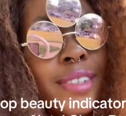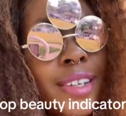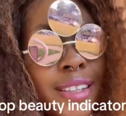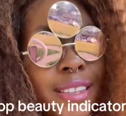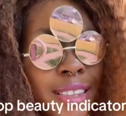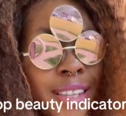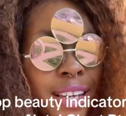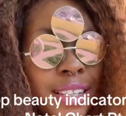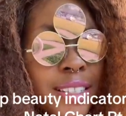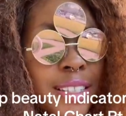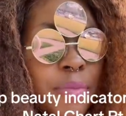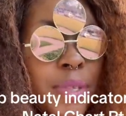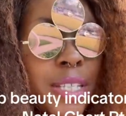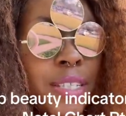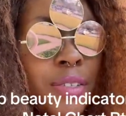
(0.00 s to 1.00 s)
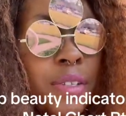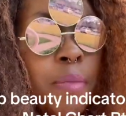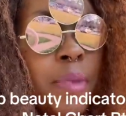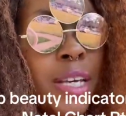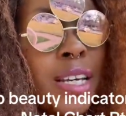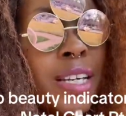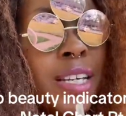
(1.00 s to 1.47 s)
Next up is going to
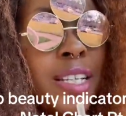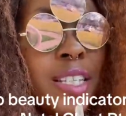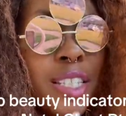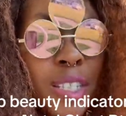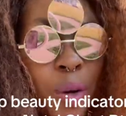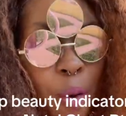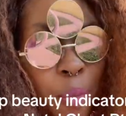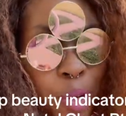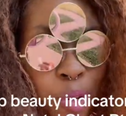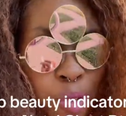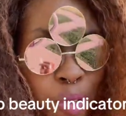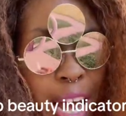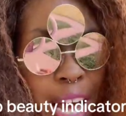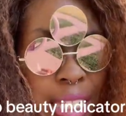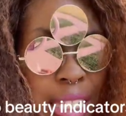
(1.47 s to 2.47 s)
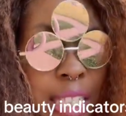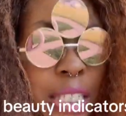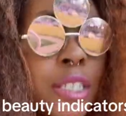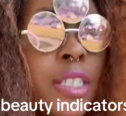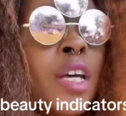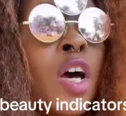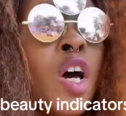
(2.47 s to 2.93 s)
be Scorpio
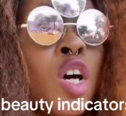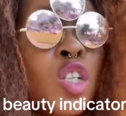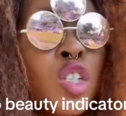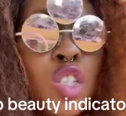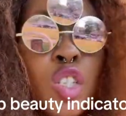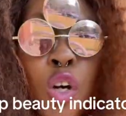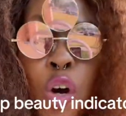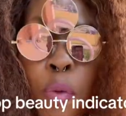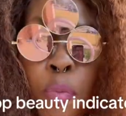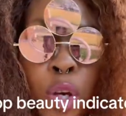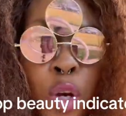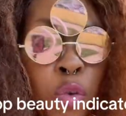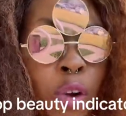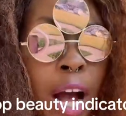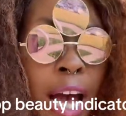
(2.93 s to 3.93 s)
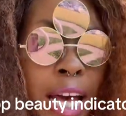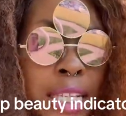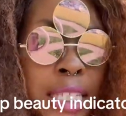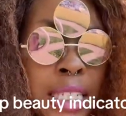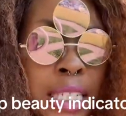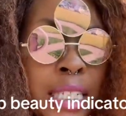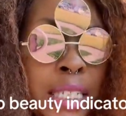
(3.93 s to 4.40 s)
risings. Scorpio
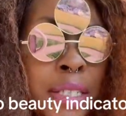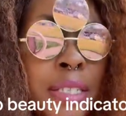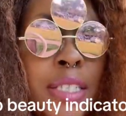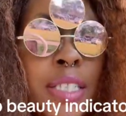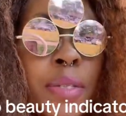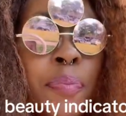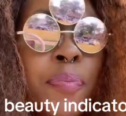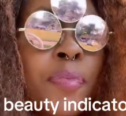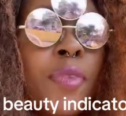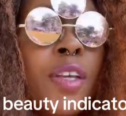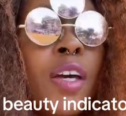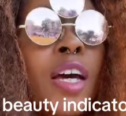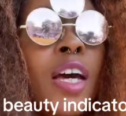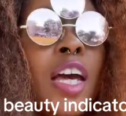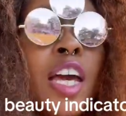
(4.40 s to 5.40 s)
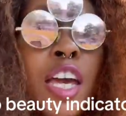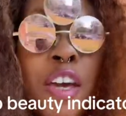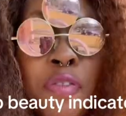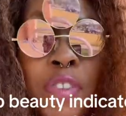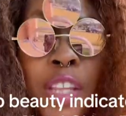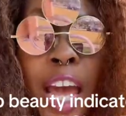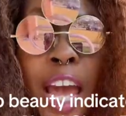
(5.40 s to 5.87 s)
risings, if
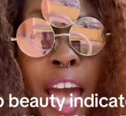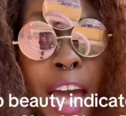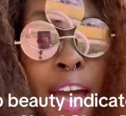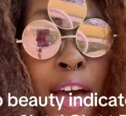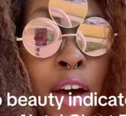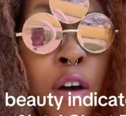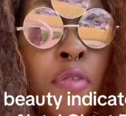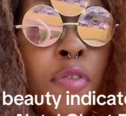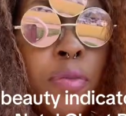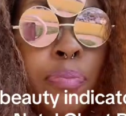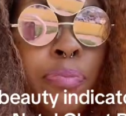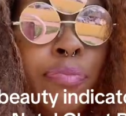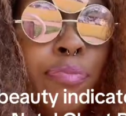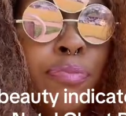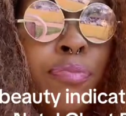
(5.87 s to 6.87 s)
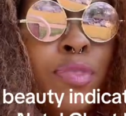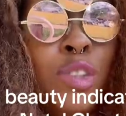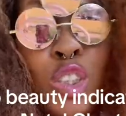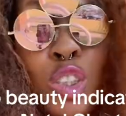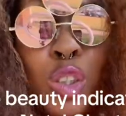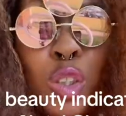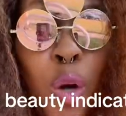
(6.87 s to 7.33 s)
they have
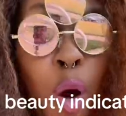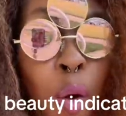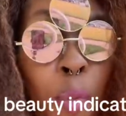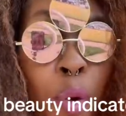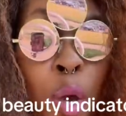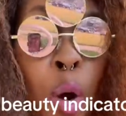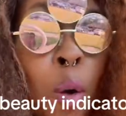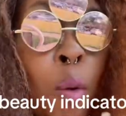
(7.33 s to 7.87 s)
Scorpio